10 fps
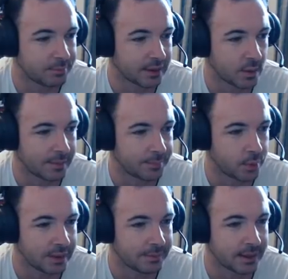quite
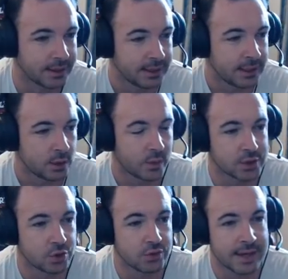poorly, but we
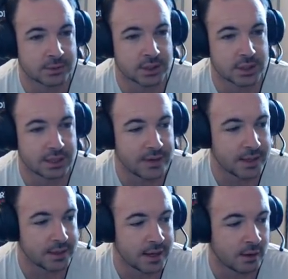are 2 games into the
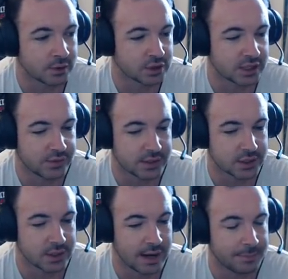event now.
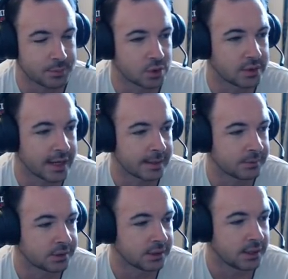Shasvastii are up 2
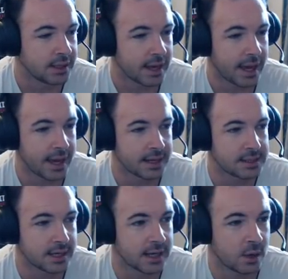games,
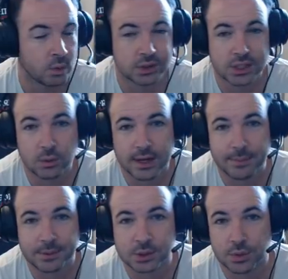and we'll see what
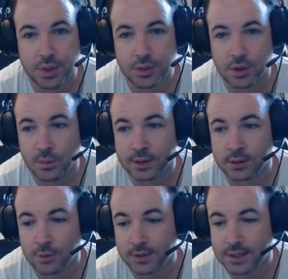happens with the third one.
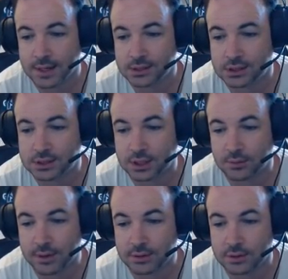Hopefully, guys, stick
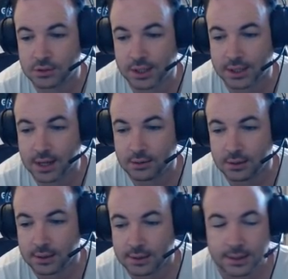around to check it out,
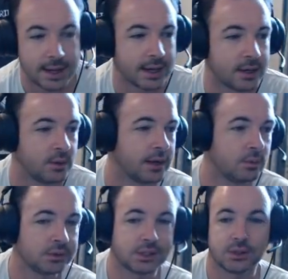and
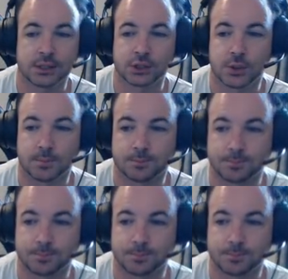we'll see you again soon.